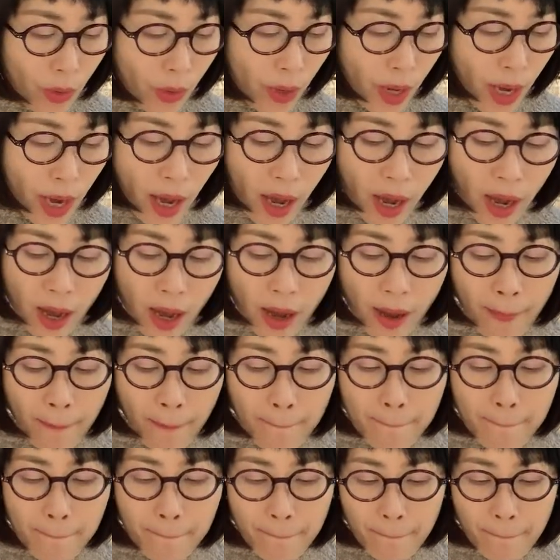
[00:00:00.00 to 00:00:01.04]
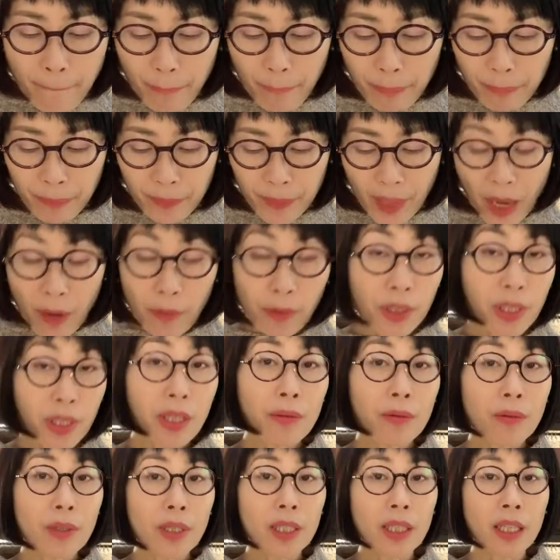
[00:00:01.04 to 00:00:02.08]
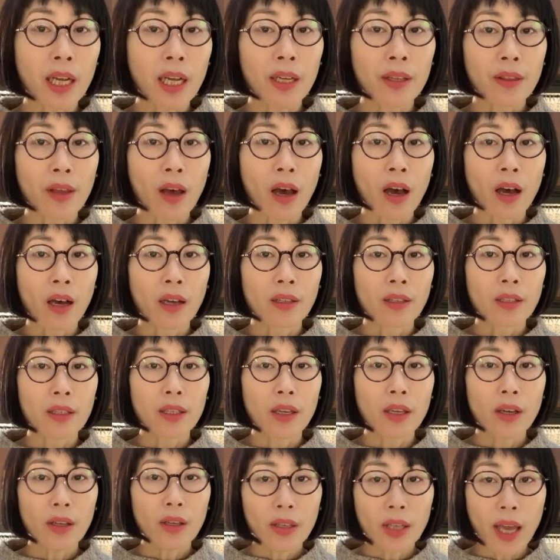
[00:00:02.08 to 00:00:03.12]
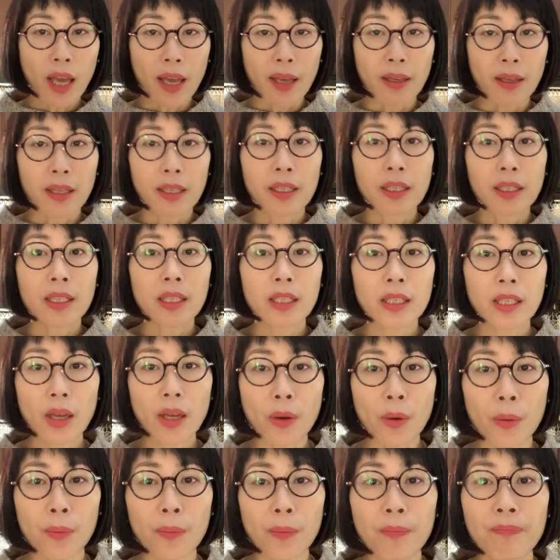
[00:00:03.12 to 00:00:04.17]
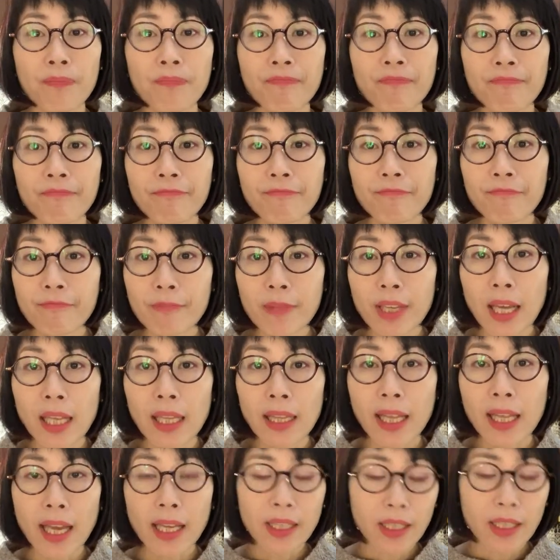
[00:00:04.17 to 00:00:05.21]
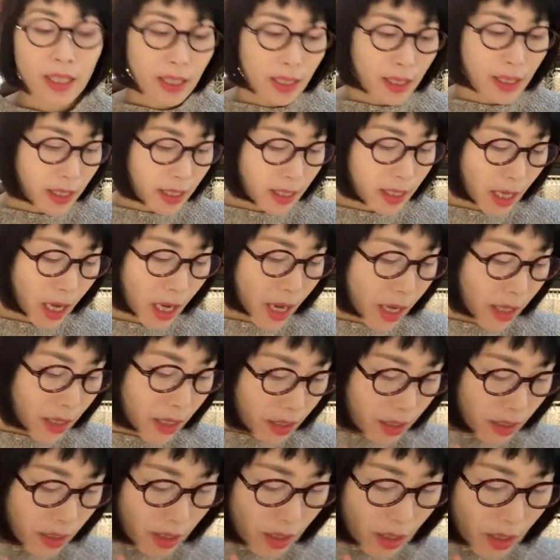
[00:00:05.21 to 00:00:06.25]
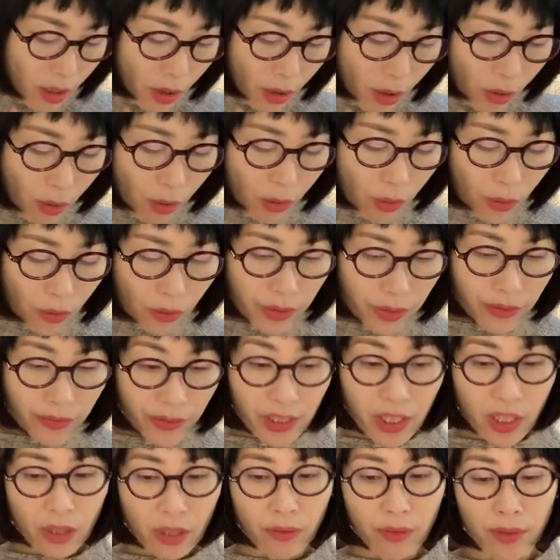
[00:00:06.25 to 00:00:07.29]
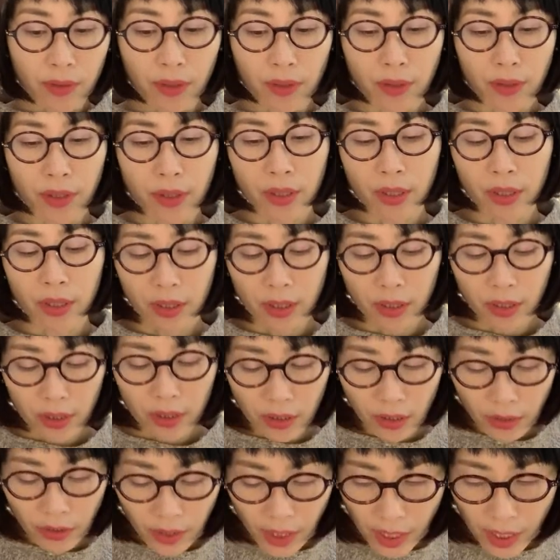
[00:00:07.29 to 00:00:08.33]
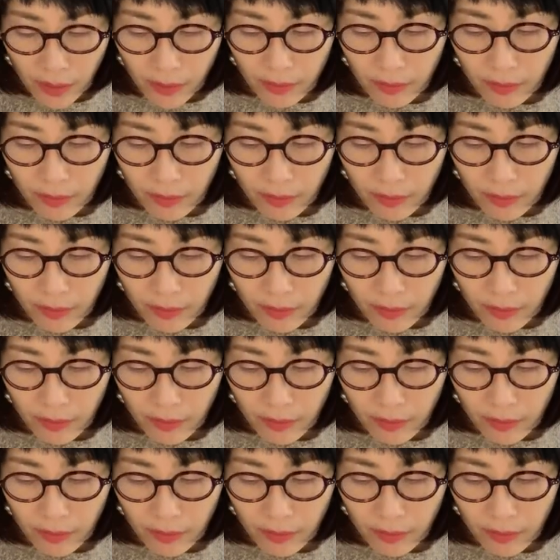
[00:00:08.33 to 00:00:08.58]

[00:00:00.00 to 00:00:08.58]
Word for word: um, that was it really, I thought. Okay, so let's cut all the vegetables. Okay?